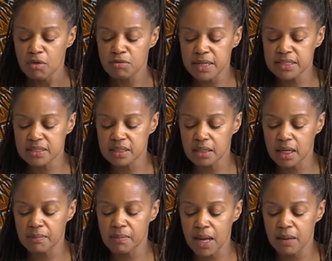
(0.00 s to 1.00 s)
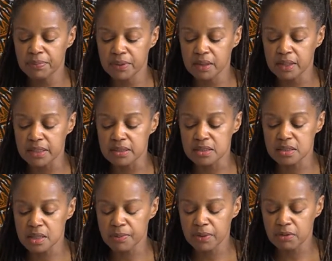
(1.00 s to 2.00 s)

rested in my ability to slip